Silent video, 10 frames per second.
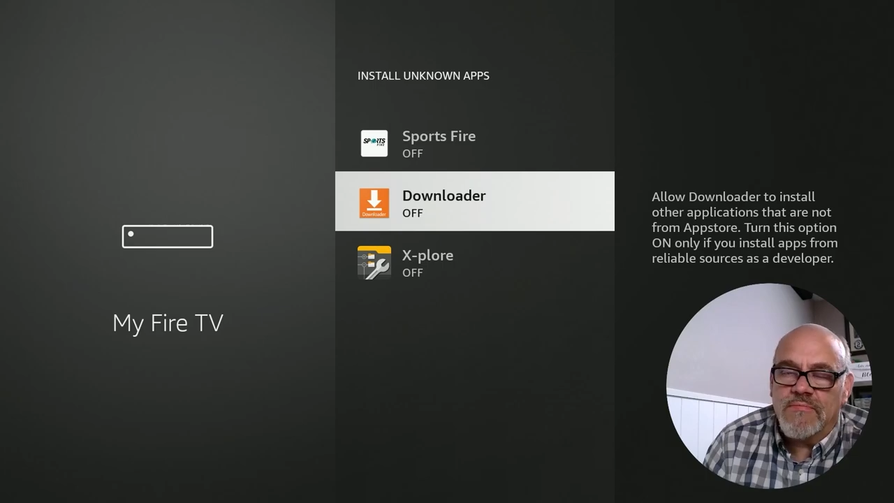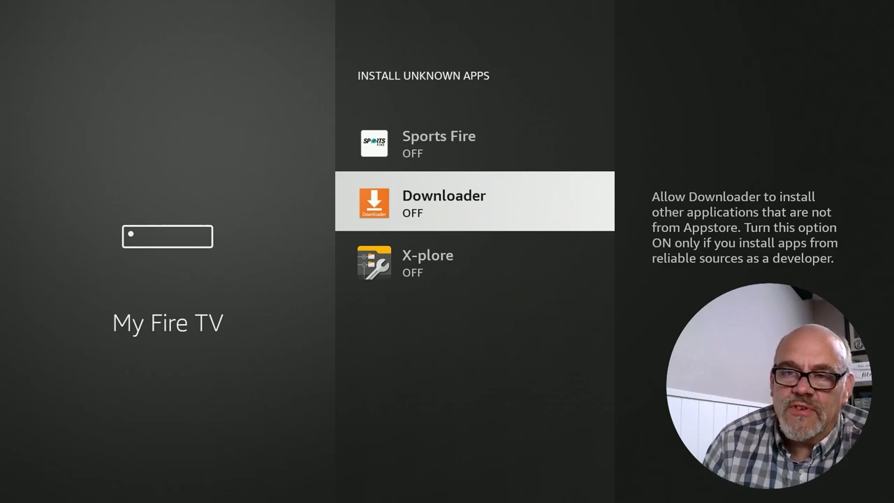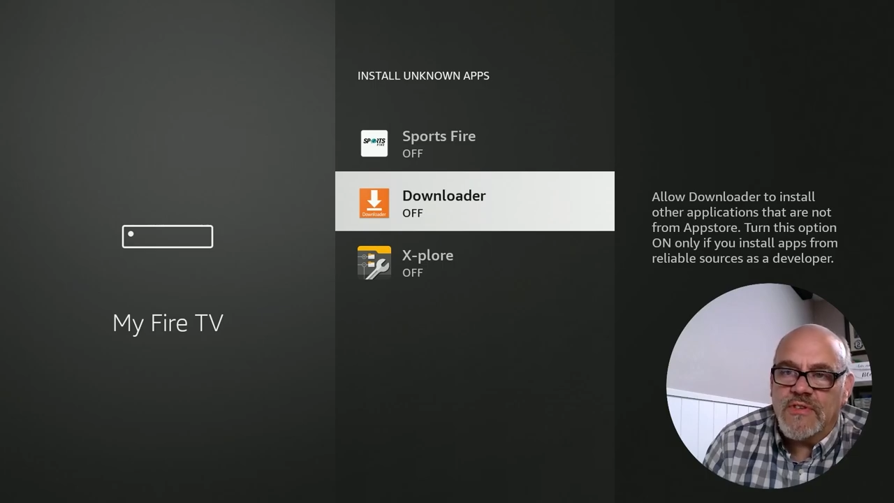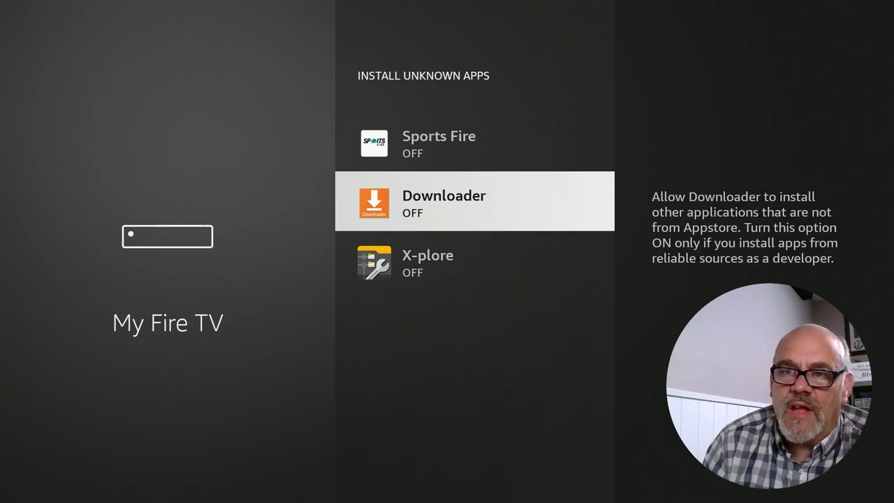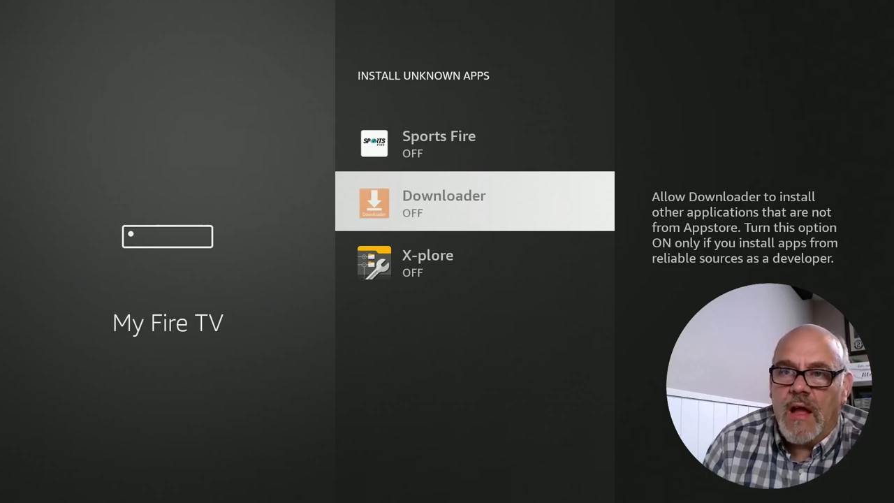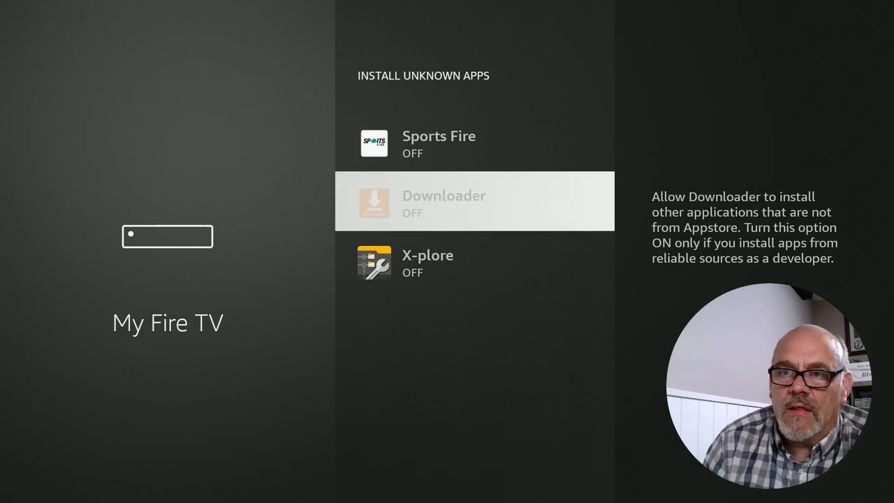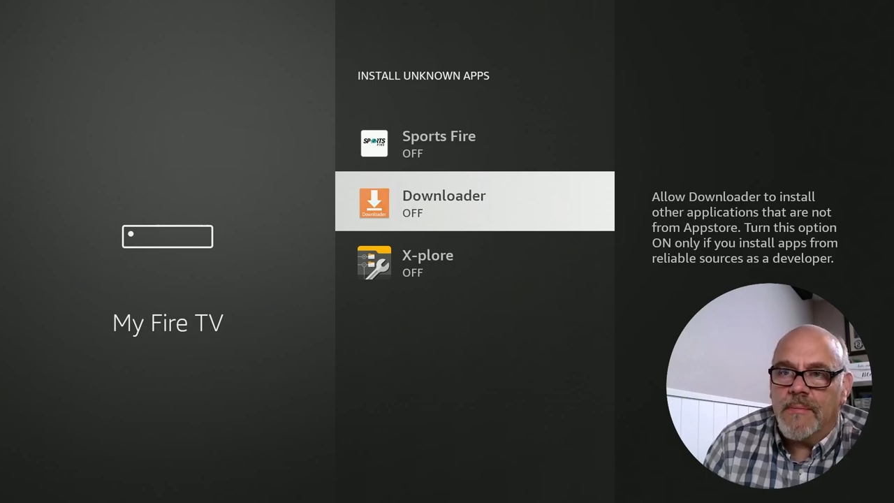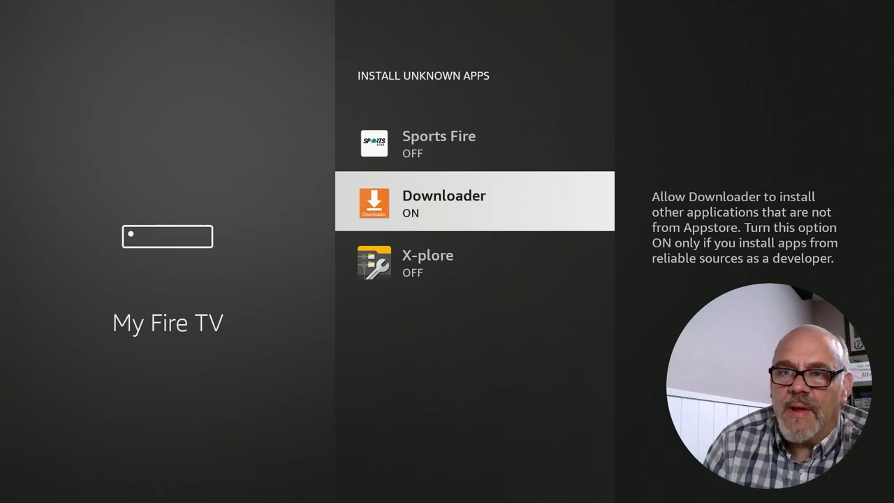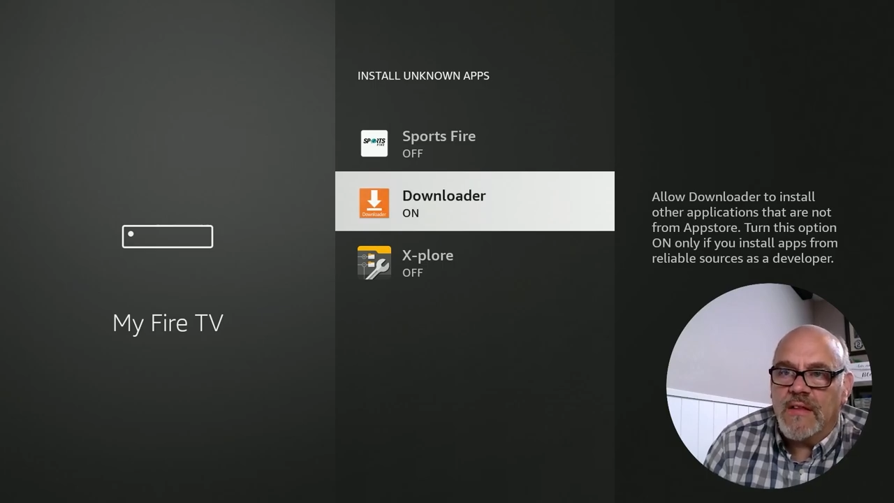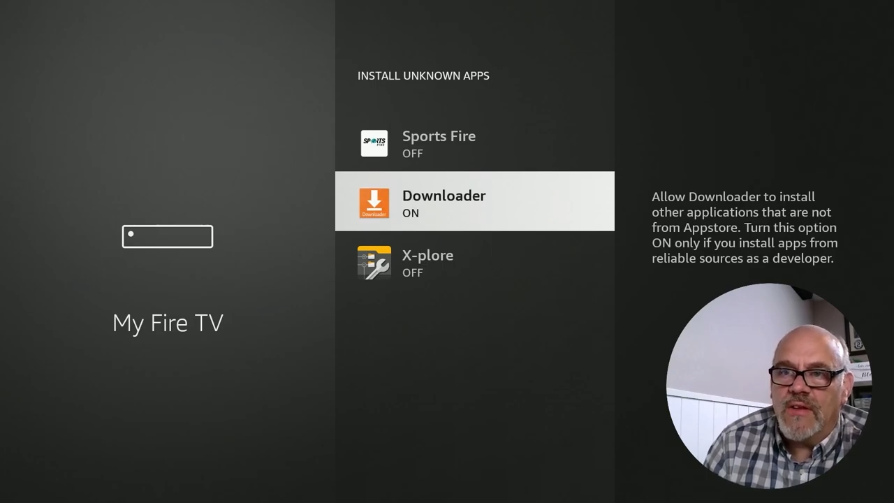just toggle it
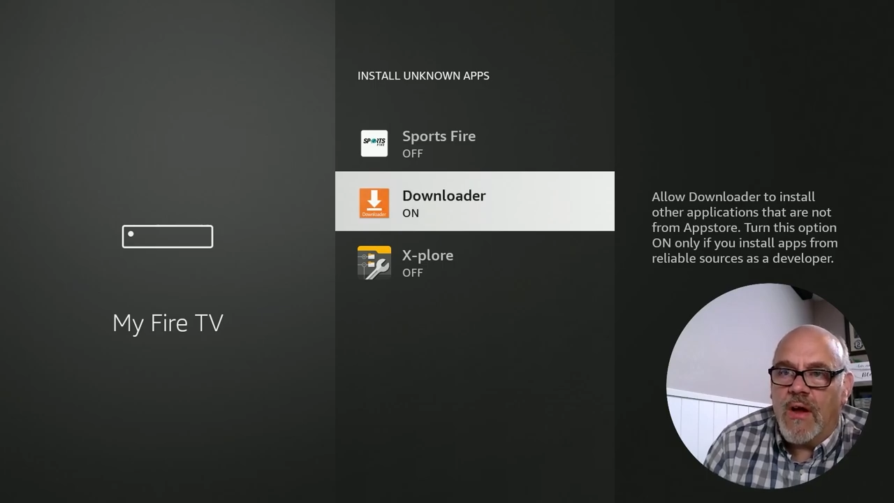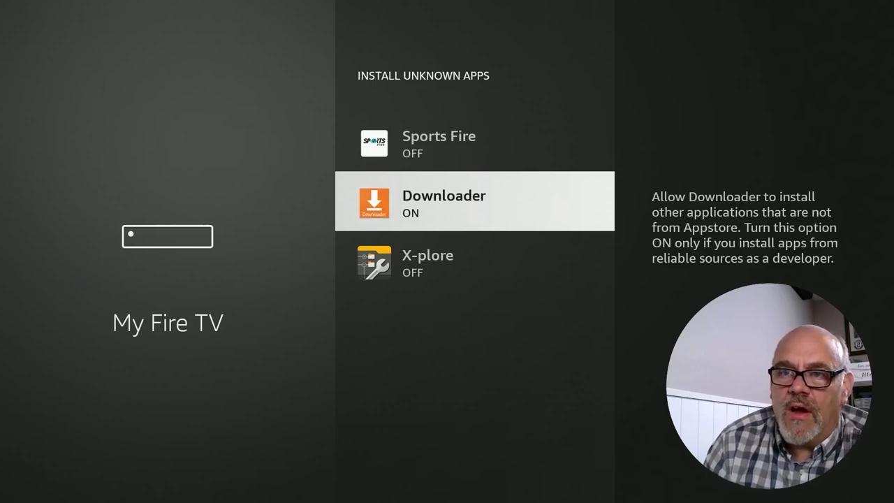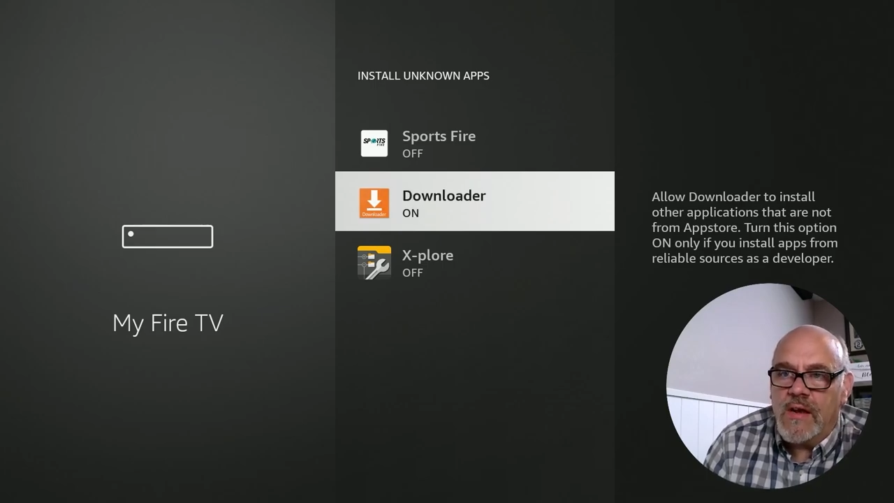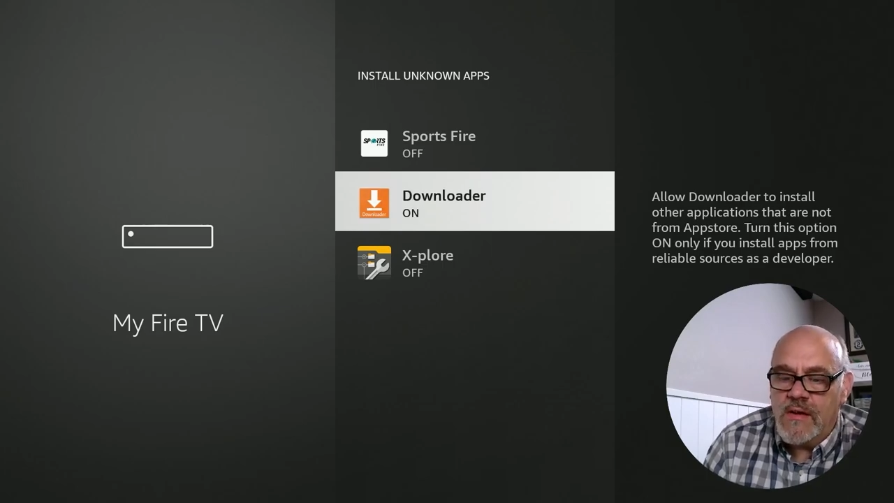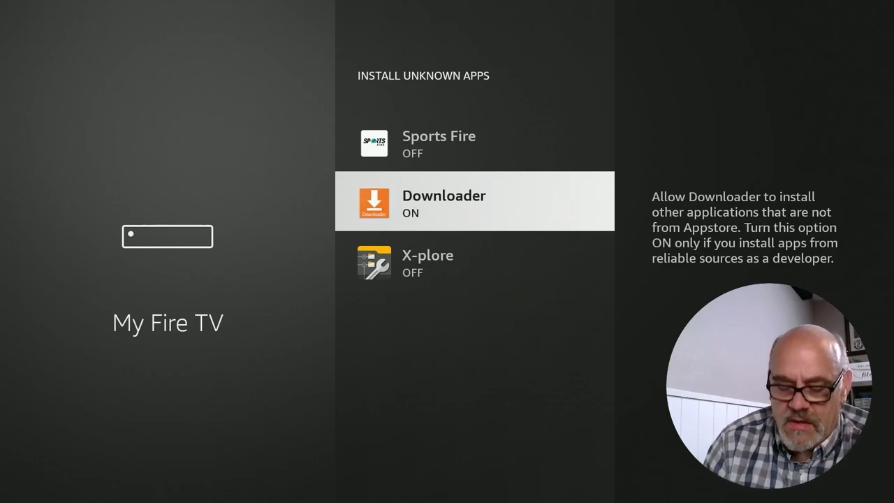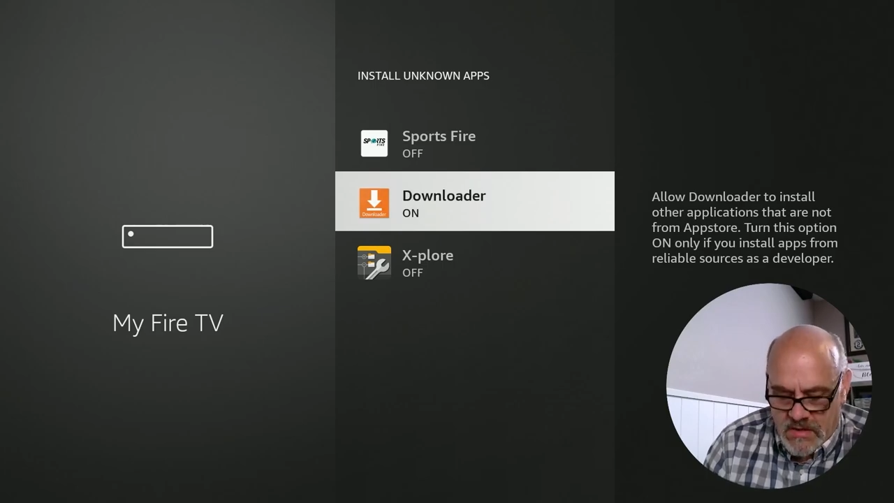back to on